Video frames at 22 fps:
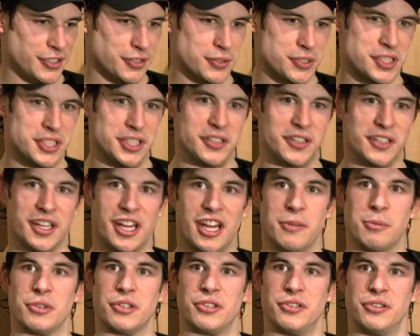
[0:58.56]
steal a
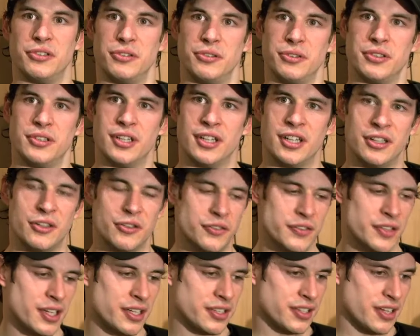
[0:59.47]
game or two
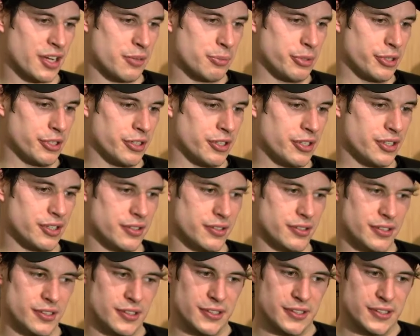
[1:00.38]
over that time period.
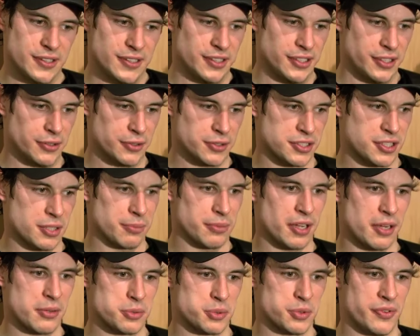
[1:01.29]
And
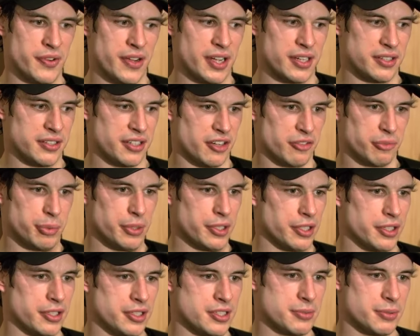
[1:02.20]
sometimes we've had tough
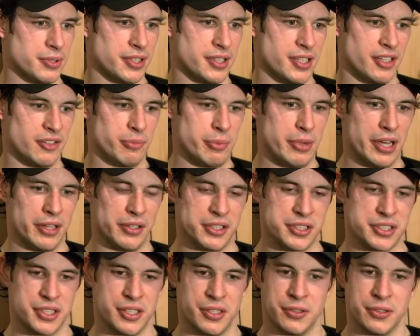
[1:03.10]
periods, but they've bailed
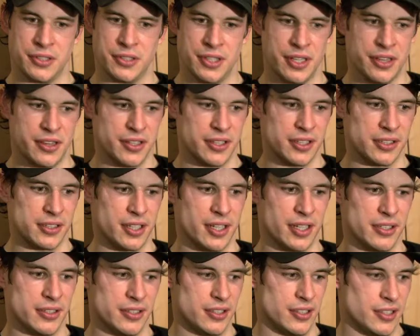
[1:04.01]
us and I think
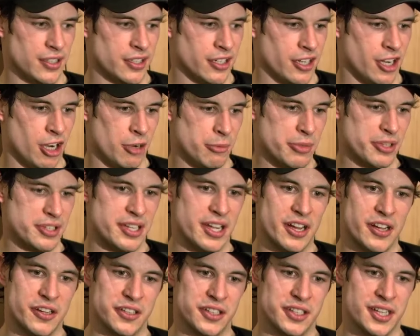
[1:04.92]
that our
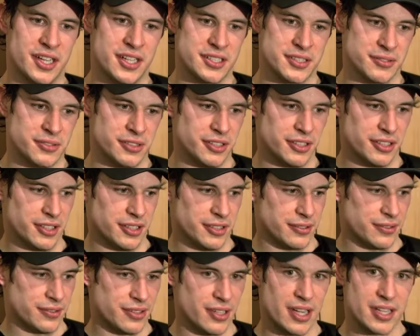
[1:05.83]
mentality
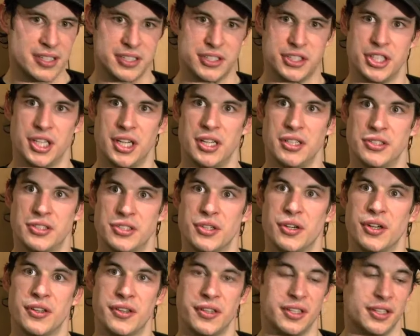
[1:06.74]
hasn't changed.
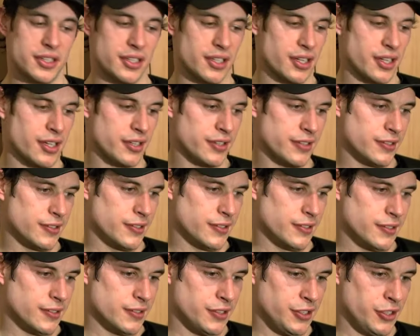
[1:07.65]
So I think
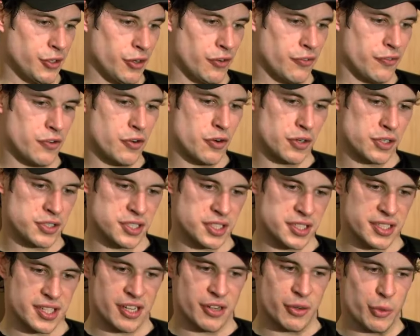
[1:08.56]
our focus
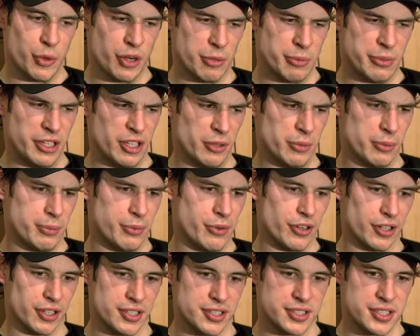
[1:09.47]
is there. We want to be a little bit
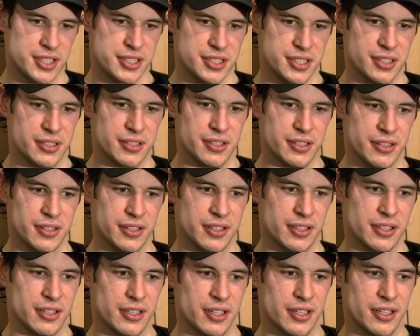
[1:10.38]
more consistent. I
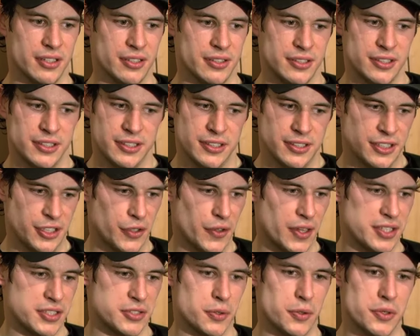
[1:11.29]
think
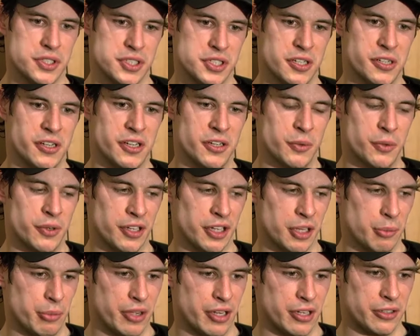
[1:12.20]
that's always an area you want to
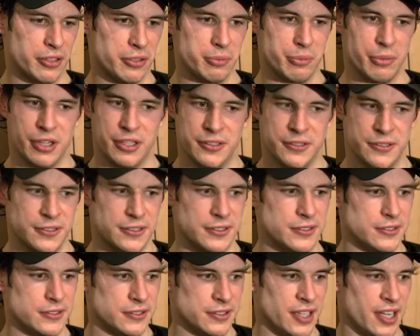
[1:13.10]
get better in. But
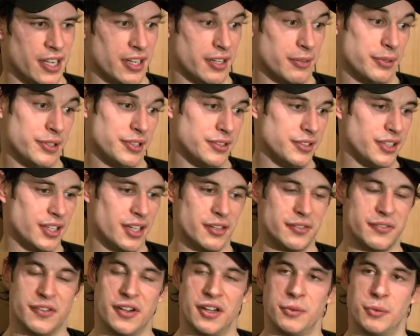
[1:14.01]
you got
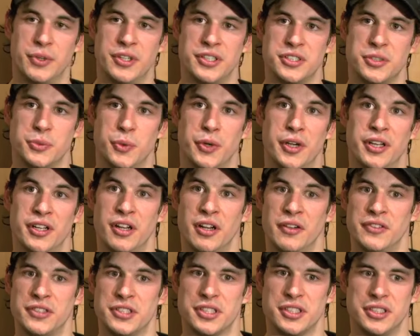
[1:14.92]
to find ways to win, and
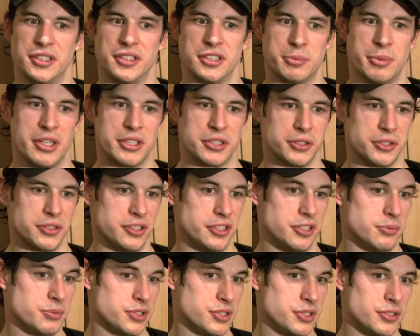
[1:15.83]
obviously special
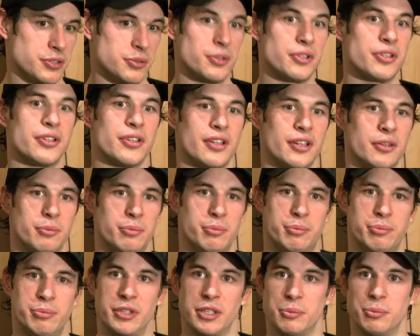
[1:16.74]
teams too, with
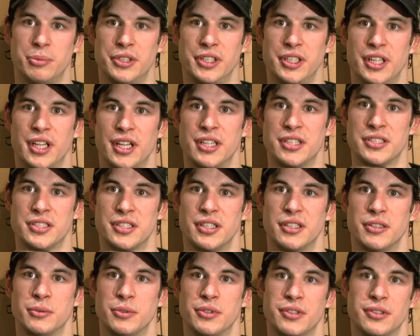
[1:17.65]
big PKs
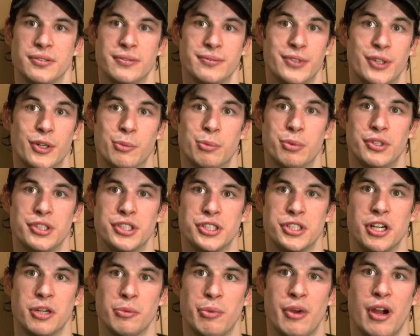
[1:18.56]
there with pretty
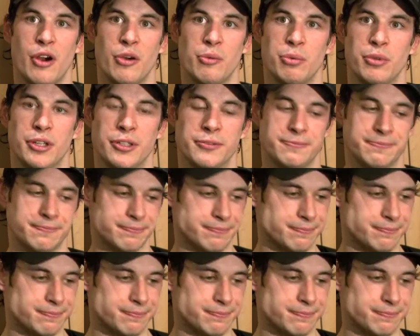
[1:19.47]
strong power play.